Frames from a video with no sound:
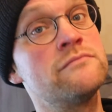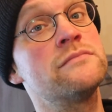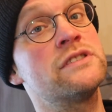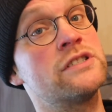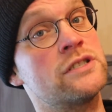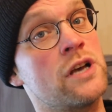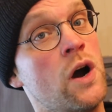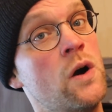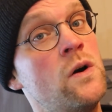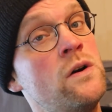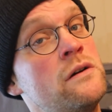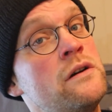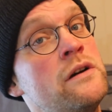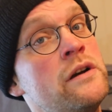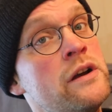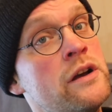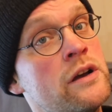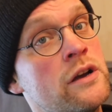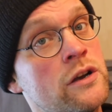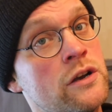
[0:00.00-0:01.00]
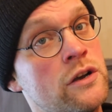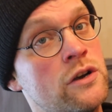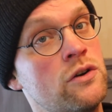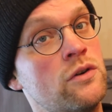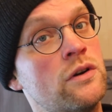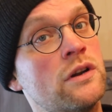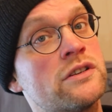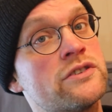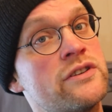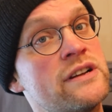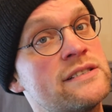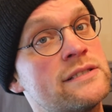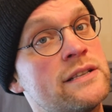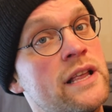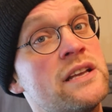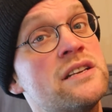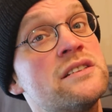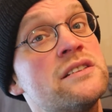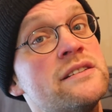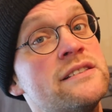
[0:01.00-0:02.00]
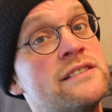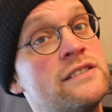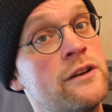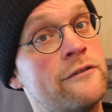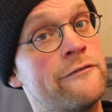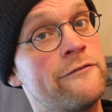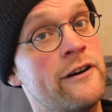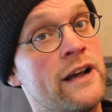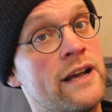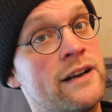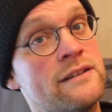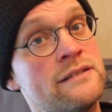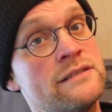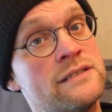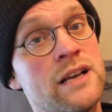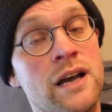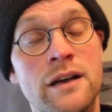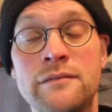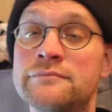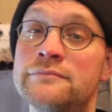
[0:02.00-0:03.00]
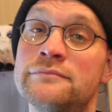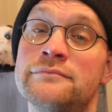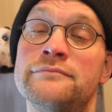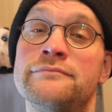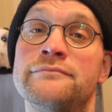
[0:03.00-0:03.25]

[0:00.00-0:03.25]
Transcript: So, Google Translate is your friend. So,